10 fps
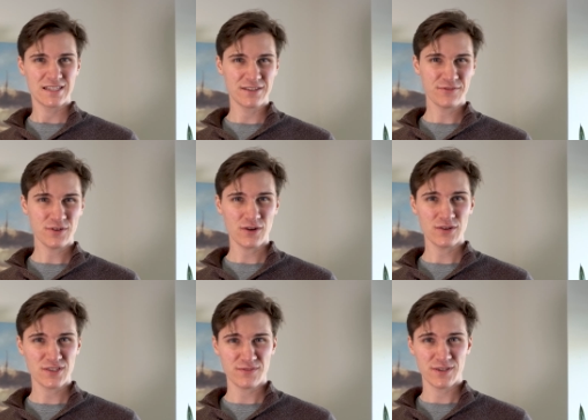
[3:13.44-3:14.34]
Different
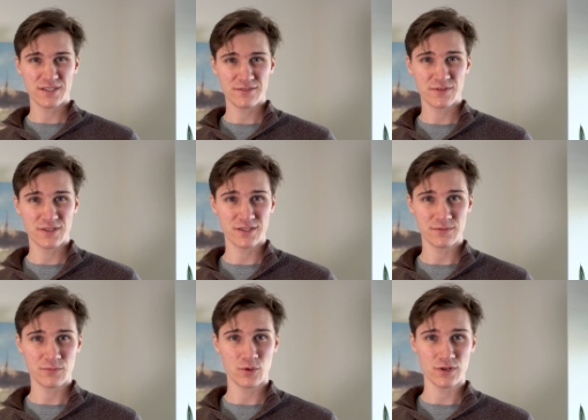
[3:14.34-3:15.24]
artists find different things
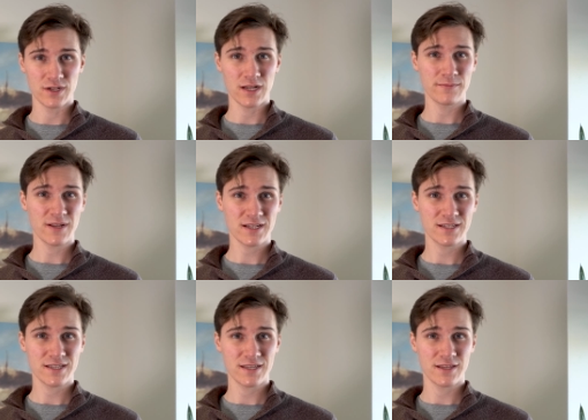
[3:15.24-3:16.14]
important, and I'm not going to
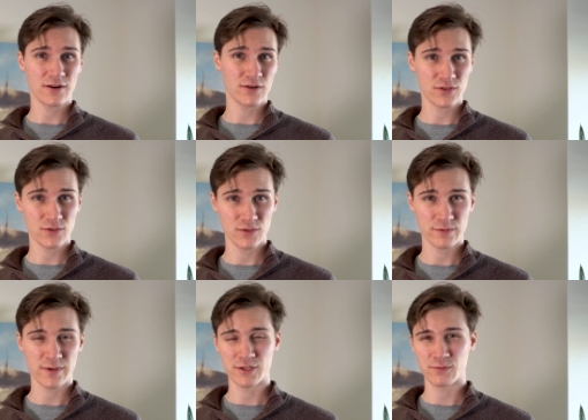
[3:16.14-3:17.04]
say that artists who
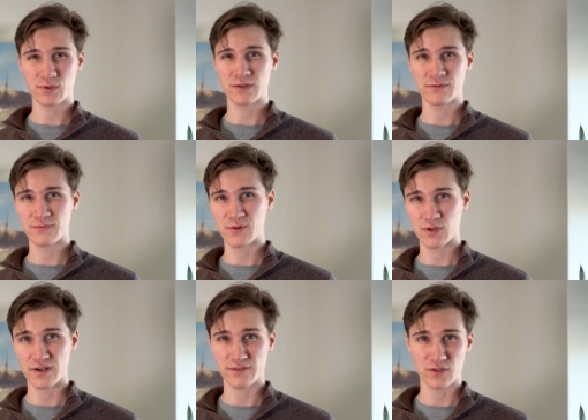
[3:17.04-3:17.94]
despise working from
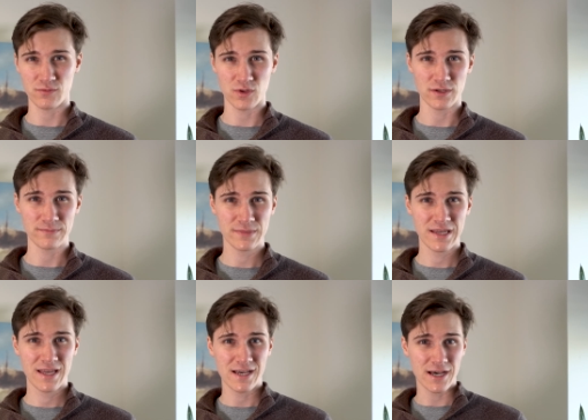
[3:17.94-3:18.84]
photographs are wrong.
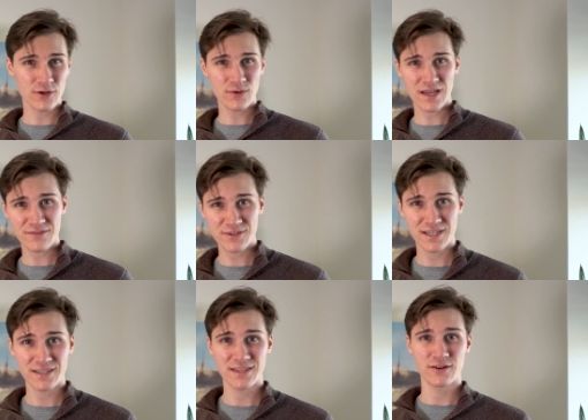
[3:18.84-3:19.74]
I don't
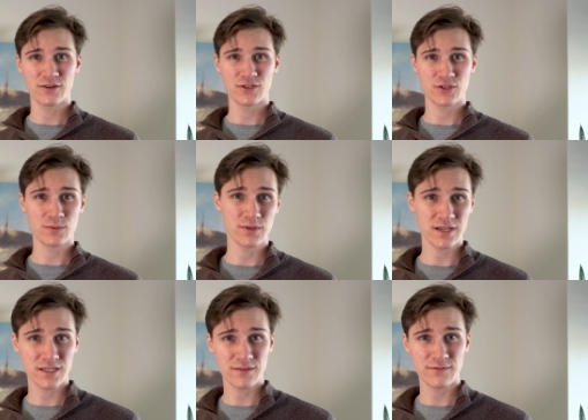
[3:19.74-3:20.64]
advocate that artists should
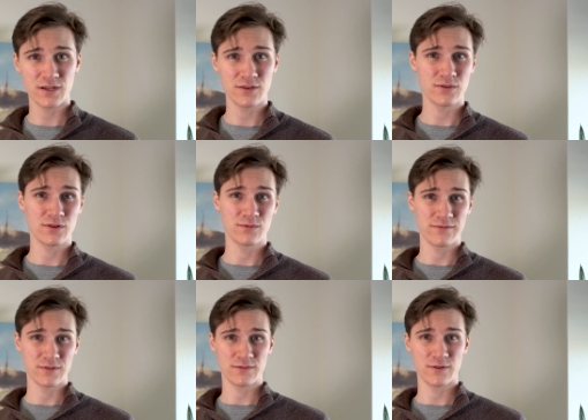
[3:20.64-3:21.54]
blindly follow their
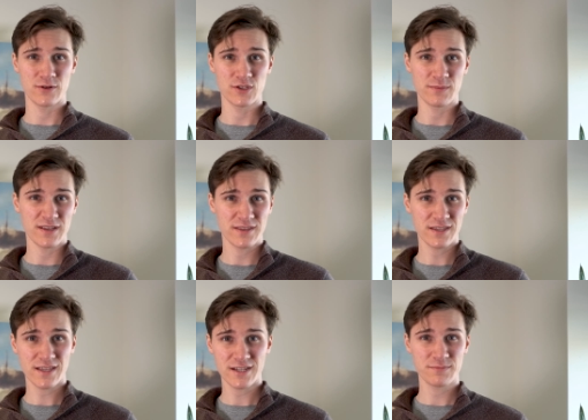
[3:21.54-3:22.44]
reference photos, but I
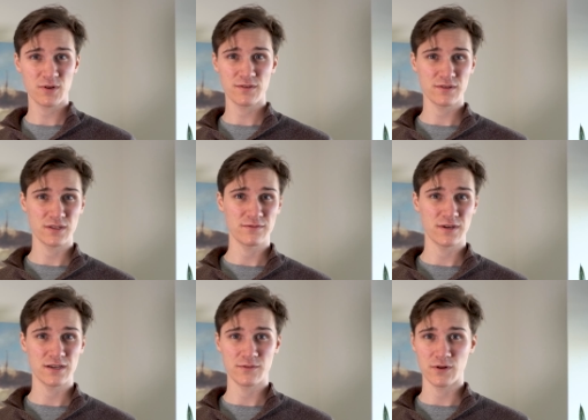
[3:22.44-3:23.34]
think that it's perfectly
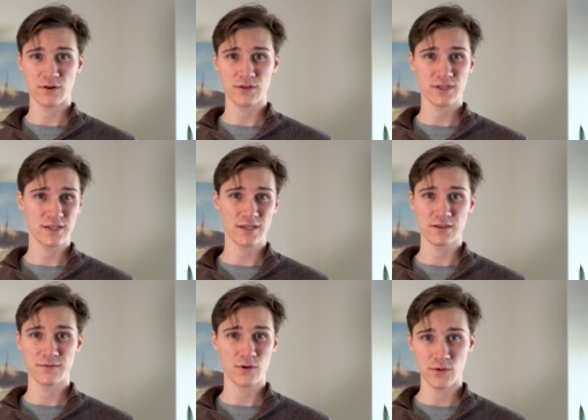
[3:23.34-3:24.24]
fine for an artist to take a
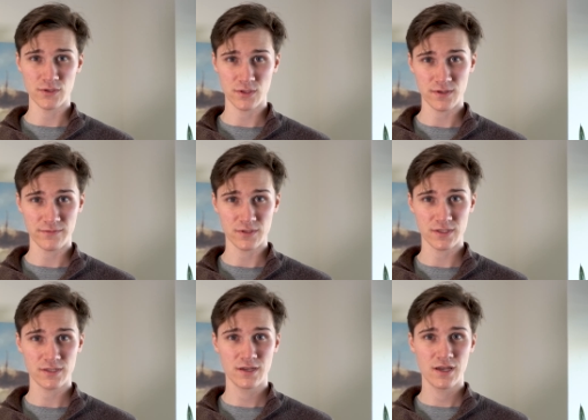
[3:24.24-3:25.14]
photo as a reference.